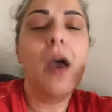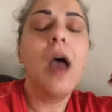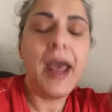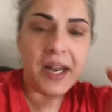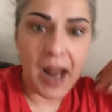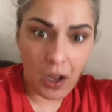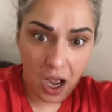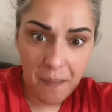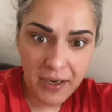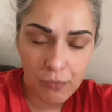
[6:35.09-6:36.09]
And then I'll
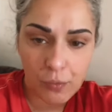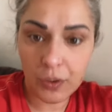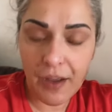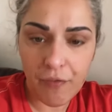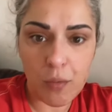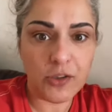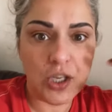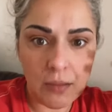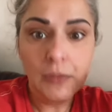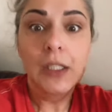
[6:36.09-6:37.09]
come in the living room and
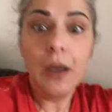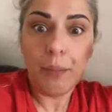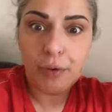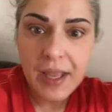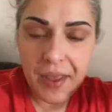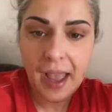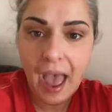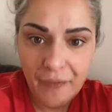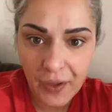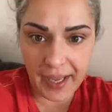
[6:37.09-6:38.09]
she's breathing
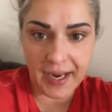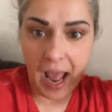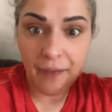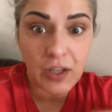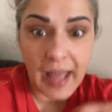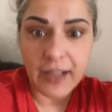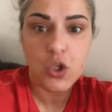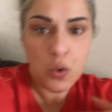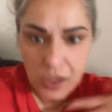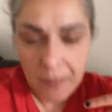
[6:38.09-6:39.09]
heavily, and I have to like
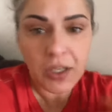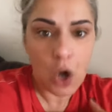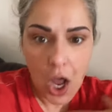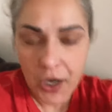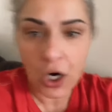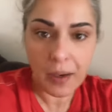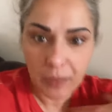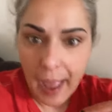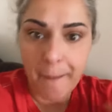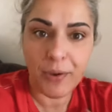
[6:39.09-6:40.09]
do something on her
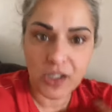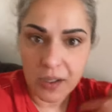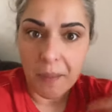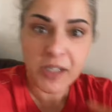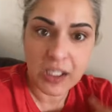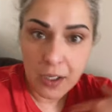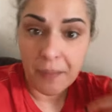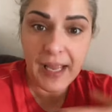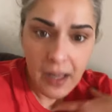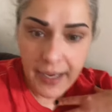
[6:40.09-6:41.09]
and put some
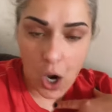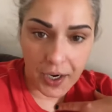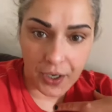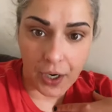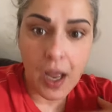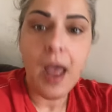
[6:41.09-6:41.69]
healing on her.